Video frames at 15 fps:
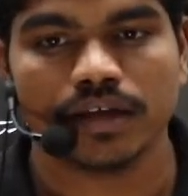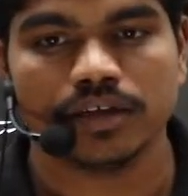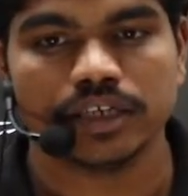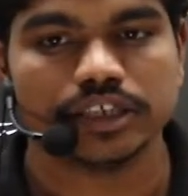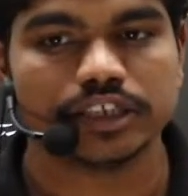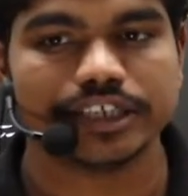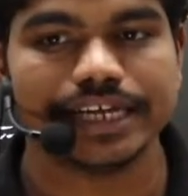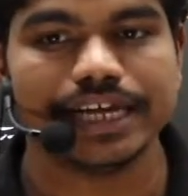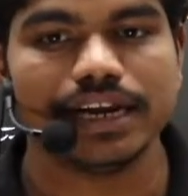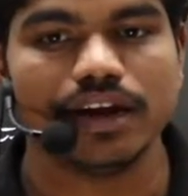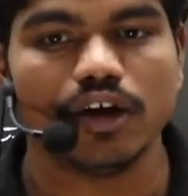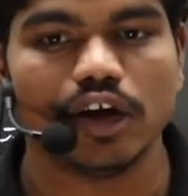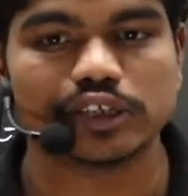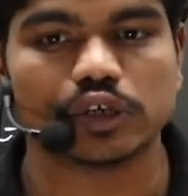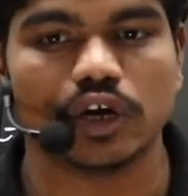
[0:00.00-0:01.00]
Steel
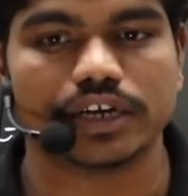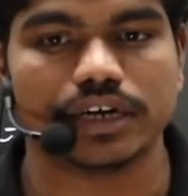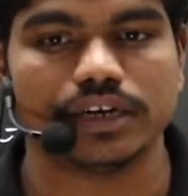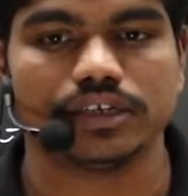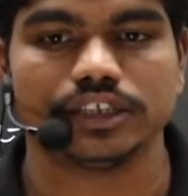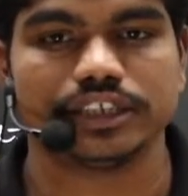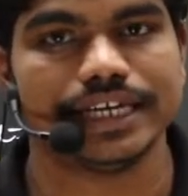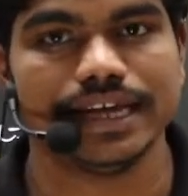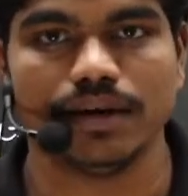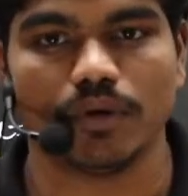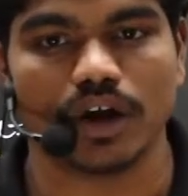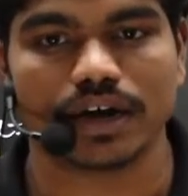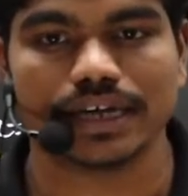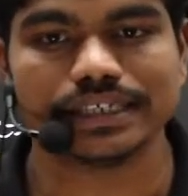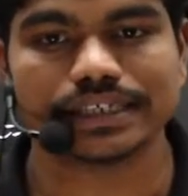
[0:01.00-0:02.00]
or cotton? Steel
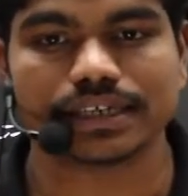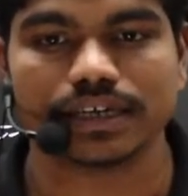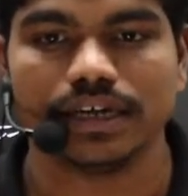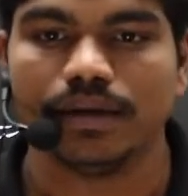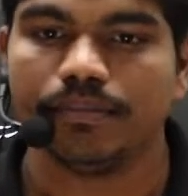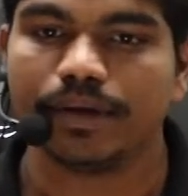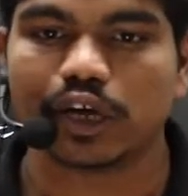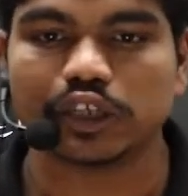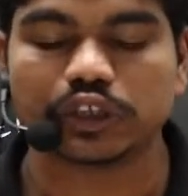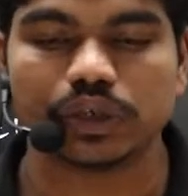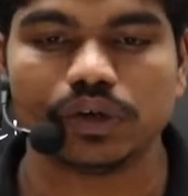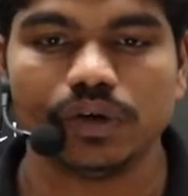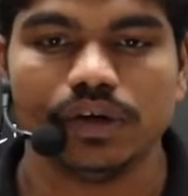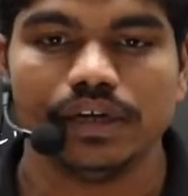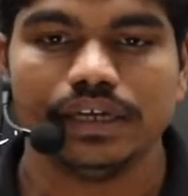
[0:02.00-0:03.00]
ball, correct? Because
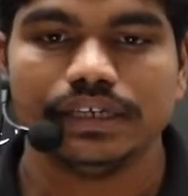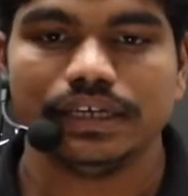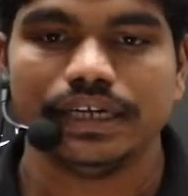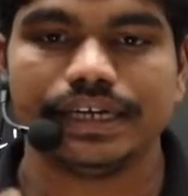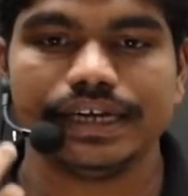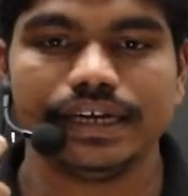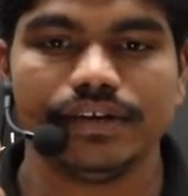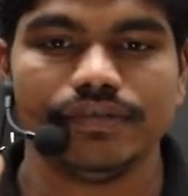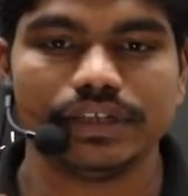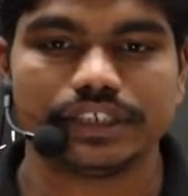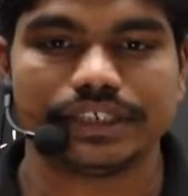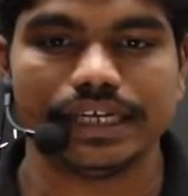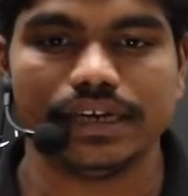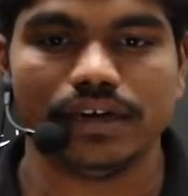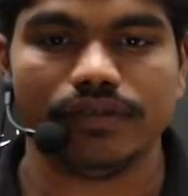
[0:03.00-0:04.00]
hitting with
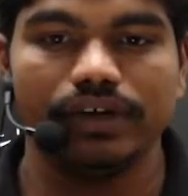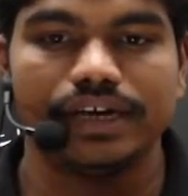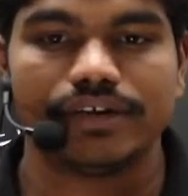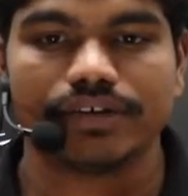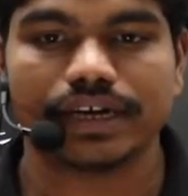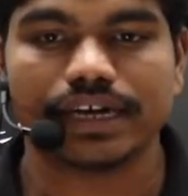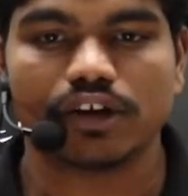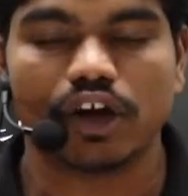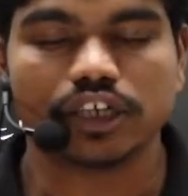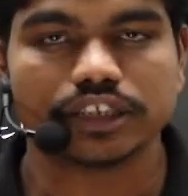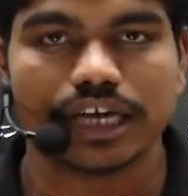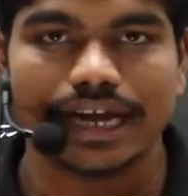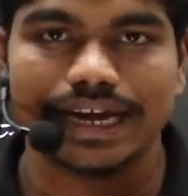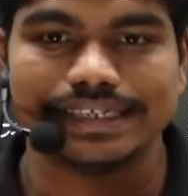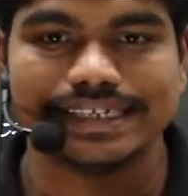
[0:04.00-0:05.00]
steel will definitely cause
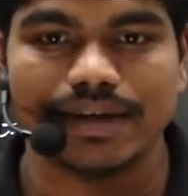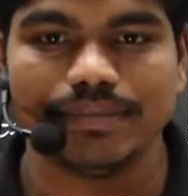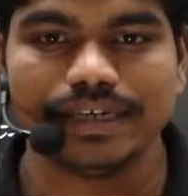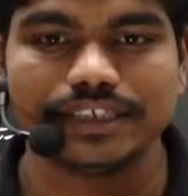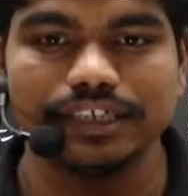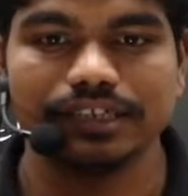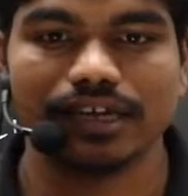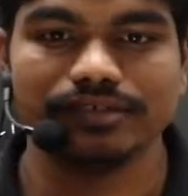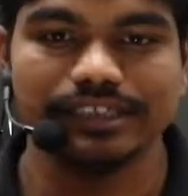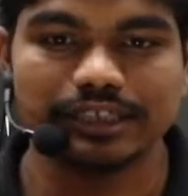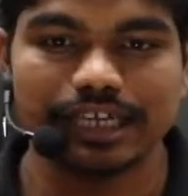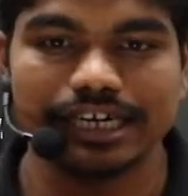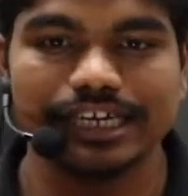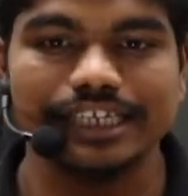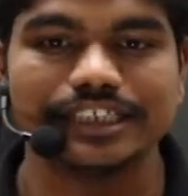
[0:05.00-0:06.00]
higher damage. The
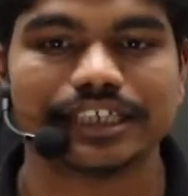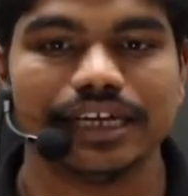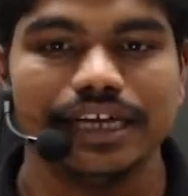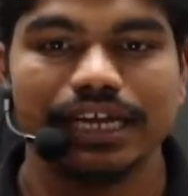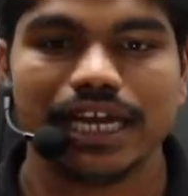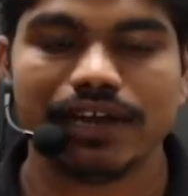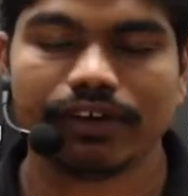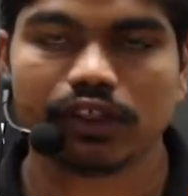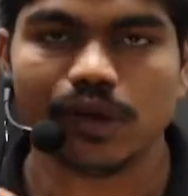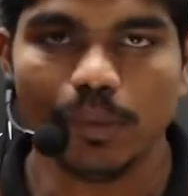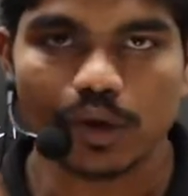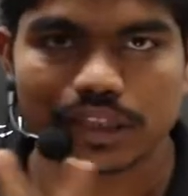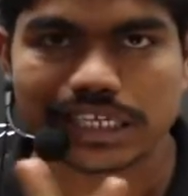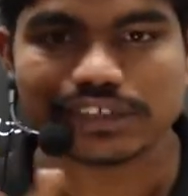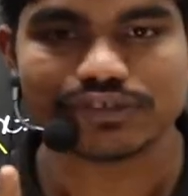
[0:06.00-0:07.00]
reason is, even though
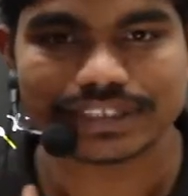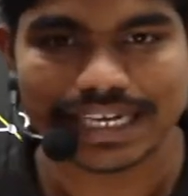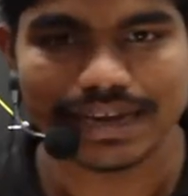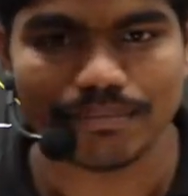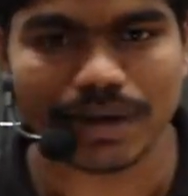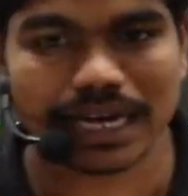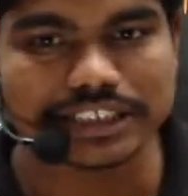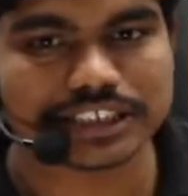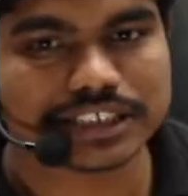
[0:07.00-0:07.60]
both are of same mass,